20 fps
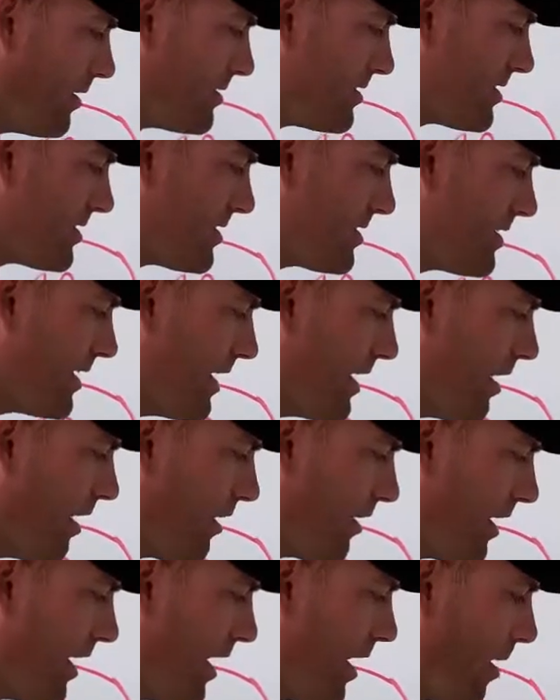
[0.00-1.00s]

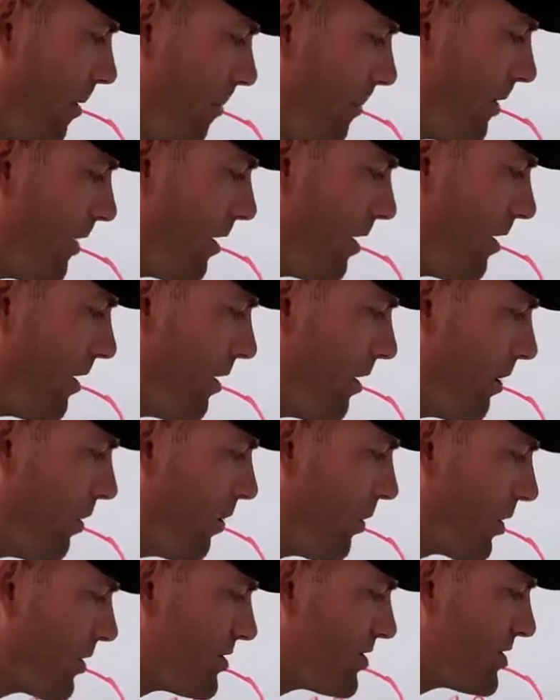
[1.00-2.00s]
CRM
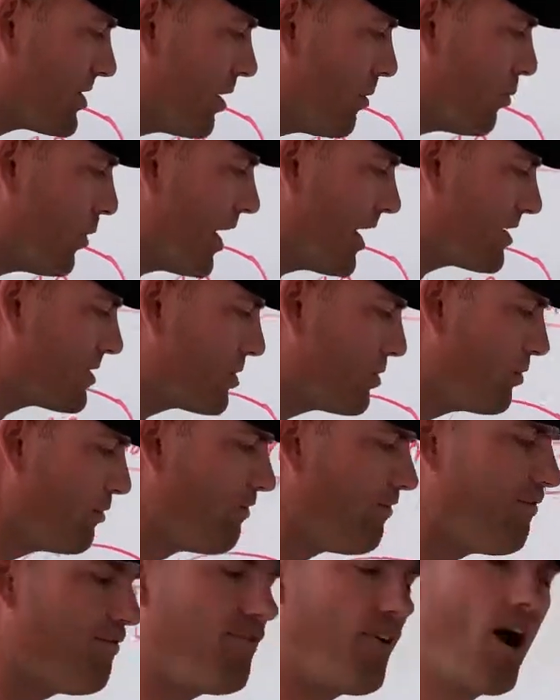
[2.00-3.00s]
or some way to
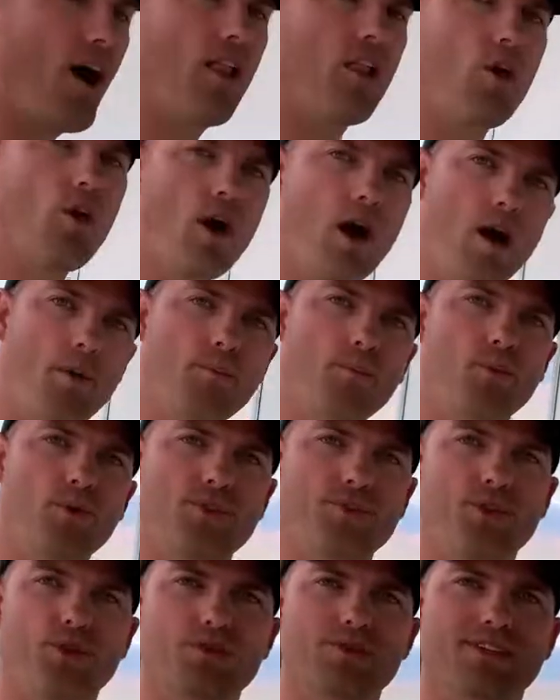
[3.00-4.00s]
follow up
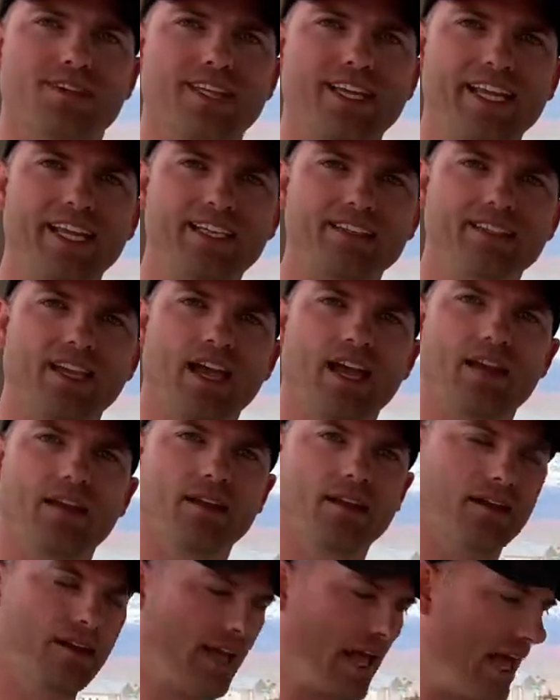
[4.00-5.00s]
with those leads
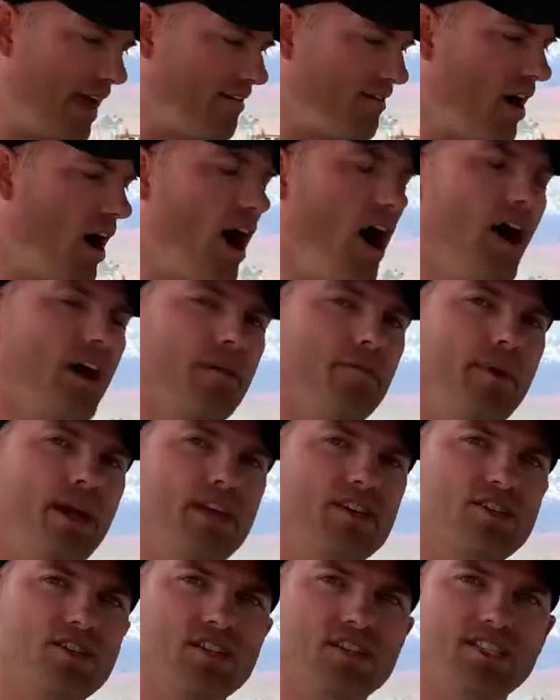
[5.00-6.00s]
and have
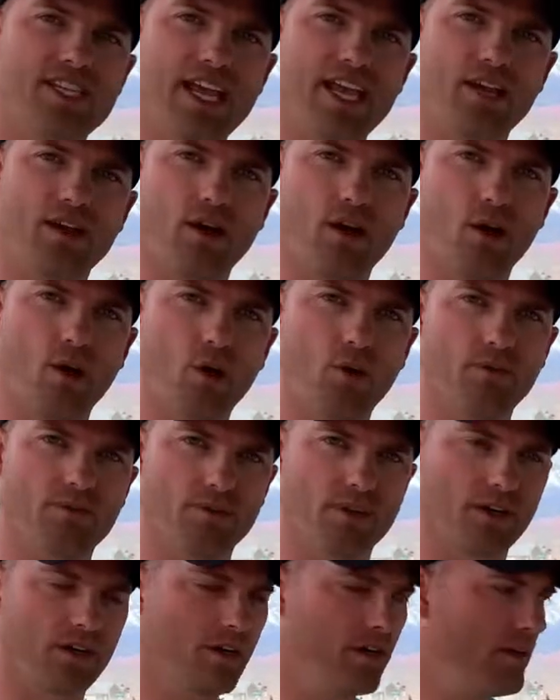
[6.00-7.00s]
automation take
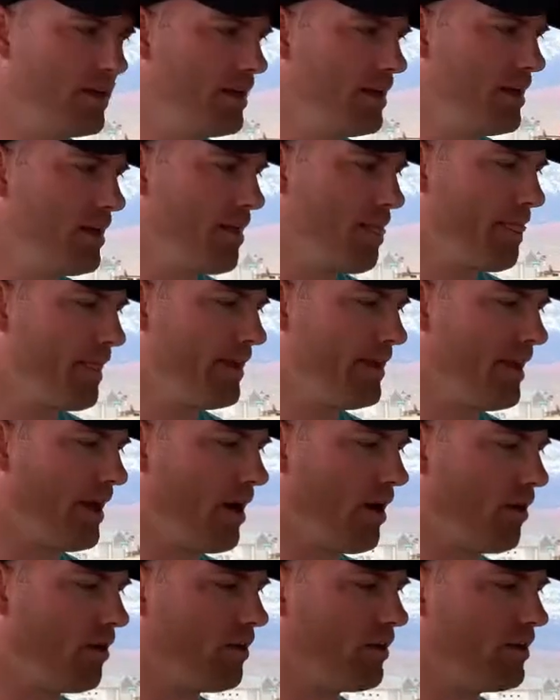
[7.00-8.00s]
over.
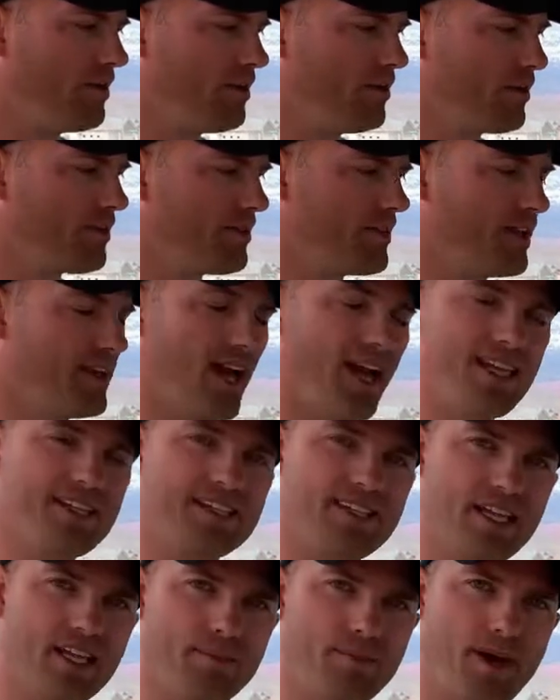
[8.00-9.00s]
Now, the
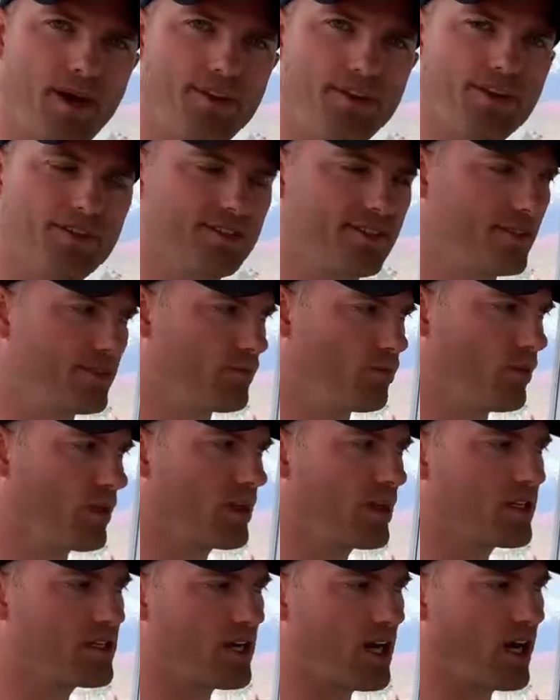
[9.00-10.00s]
nice thing about this is we're
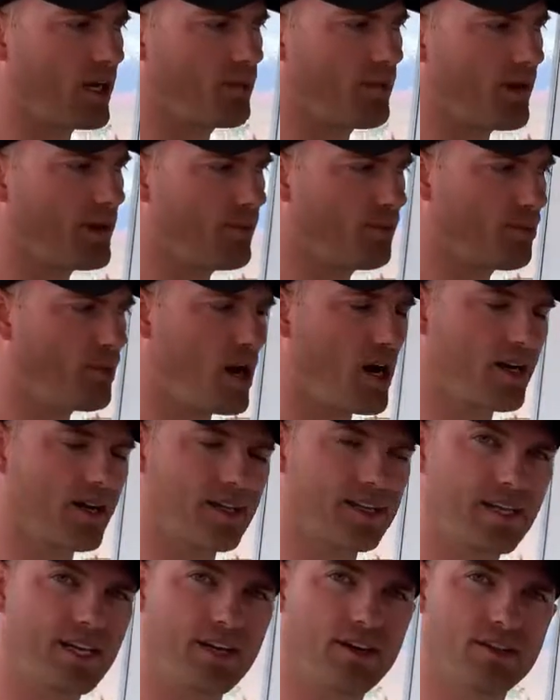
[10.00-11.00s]
going to talk about the
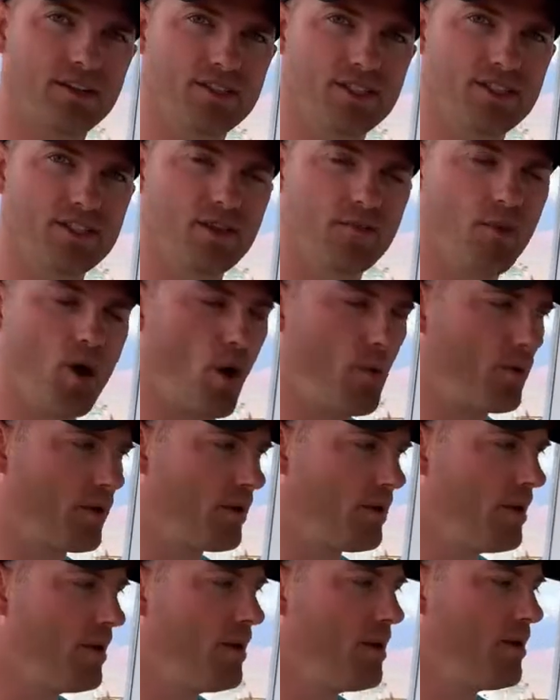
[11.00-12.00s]
product here in just a
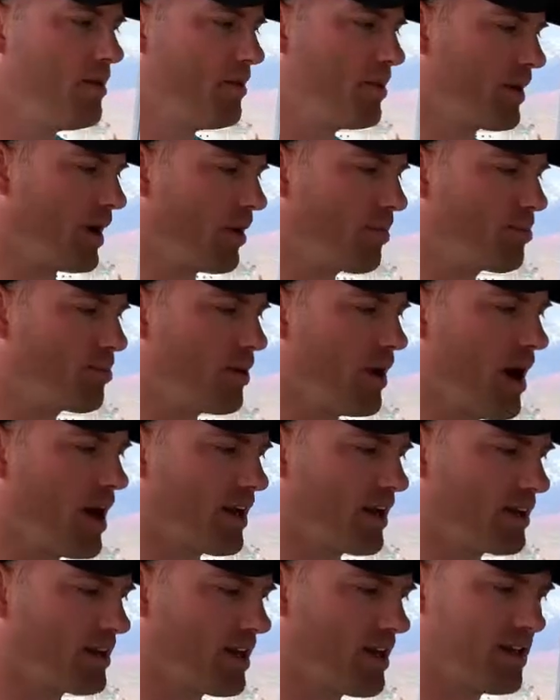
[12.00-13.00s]
moment, but our
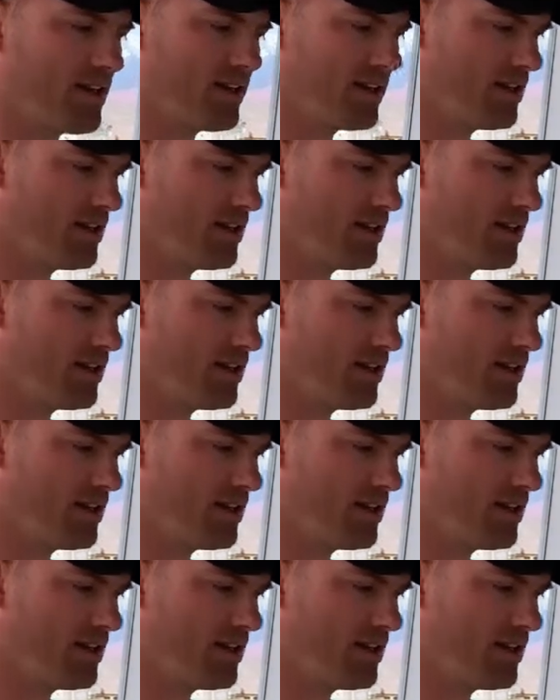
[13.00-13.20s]
product